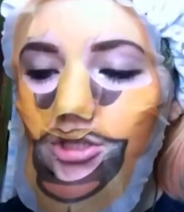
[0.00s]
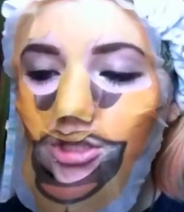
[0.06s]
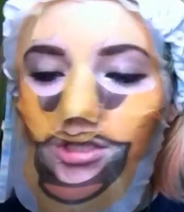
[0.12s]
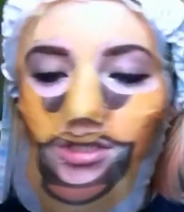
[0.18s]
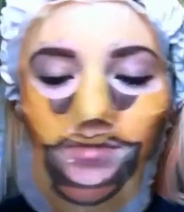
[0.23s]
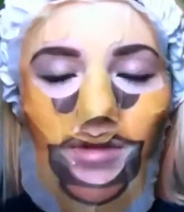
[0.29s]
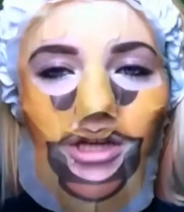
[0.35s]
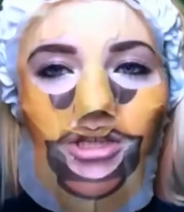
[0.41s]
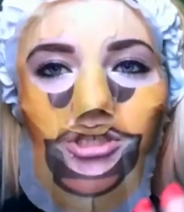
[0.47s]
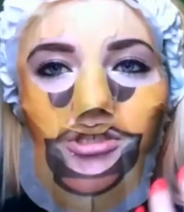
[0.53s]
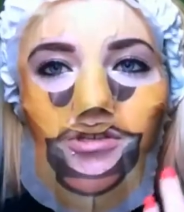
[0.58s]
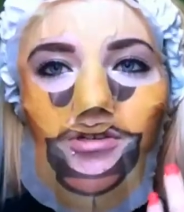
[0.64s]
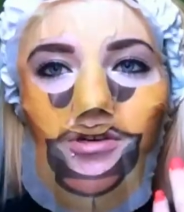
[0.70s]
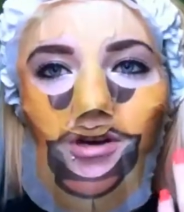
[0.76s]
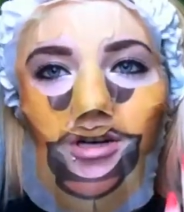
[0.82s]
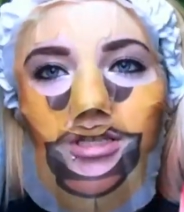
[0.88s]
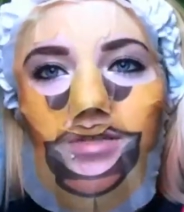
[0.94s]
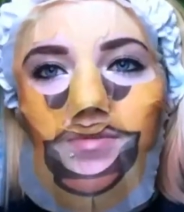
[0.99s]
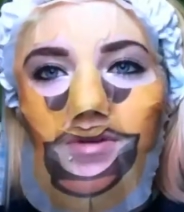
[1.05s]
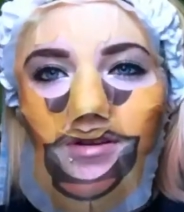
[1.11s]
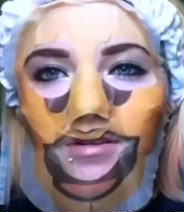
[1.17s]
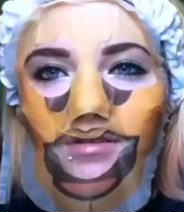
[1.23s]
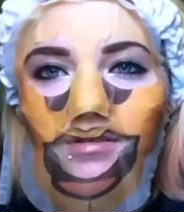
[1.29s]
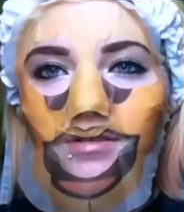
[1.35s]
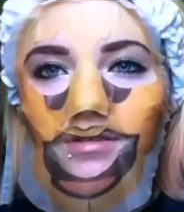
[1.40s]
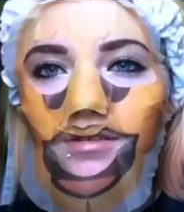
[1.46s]
Just imagine your
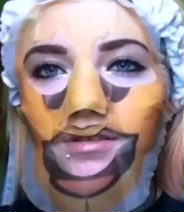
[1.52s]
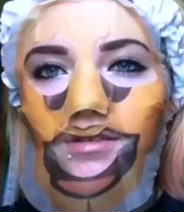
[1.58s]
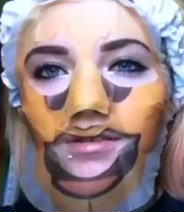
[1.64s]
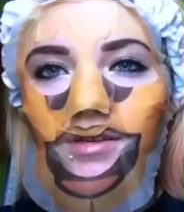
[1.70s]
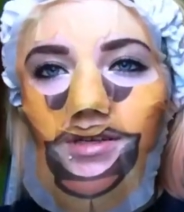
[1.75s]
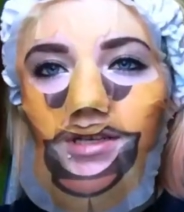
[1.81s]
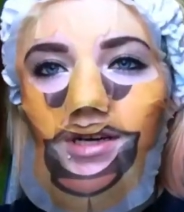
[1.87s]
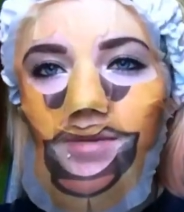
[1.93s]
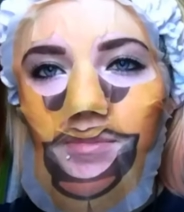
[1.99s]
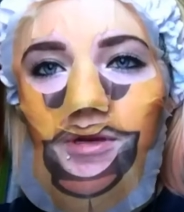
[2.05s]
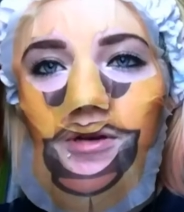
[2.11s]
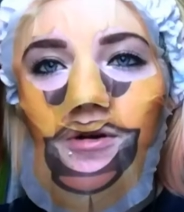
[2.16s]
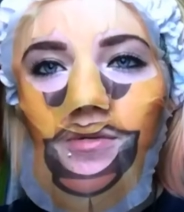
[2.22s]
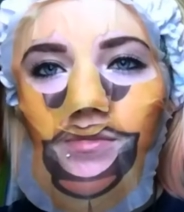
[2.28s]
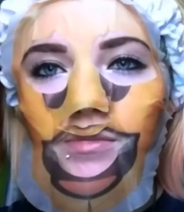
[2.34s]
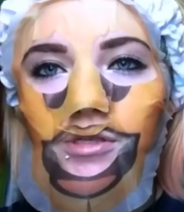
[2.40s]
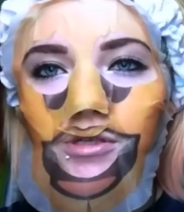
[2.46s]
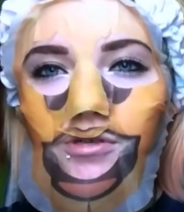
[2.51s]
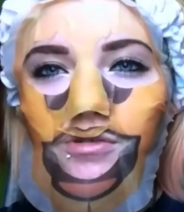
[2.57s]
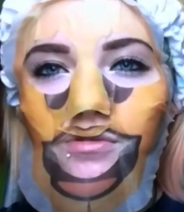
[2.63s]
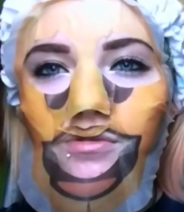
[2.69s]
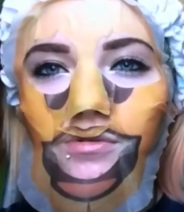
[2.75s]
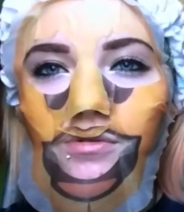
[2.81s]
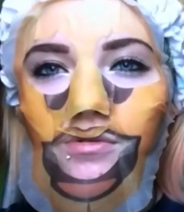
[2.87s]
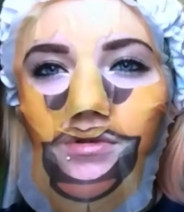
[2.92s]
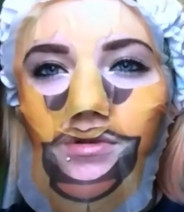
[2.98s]
husband coming home to
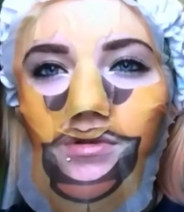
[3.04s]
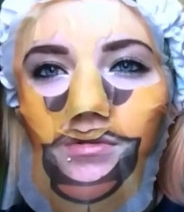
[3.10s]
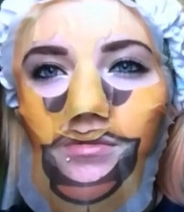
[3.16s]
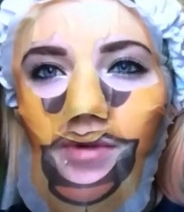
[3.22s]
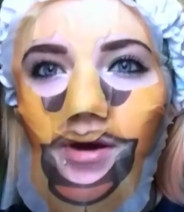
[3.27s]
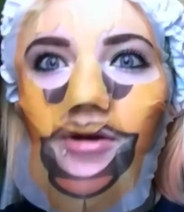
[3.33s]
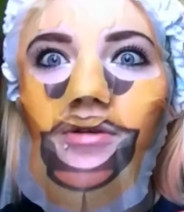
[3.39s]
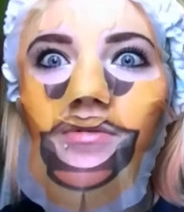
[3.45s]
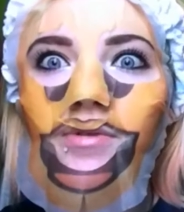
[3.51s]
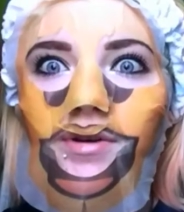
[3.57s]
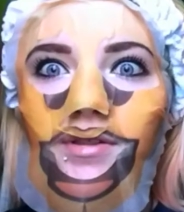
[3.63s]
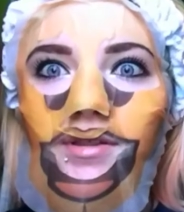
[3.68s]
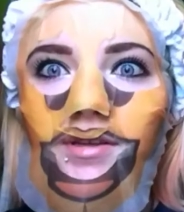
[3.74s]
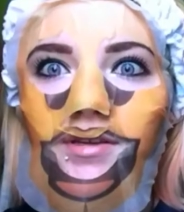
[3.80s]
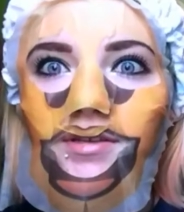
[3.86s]
you wearing one of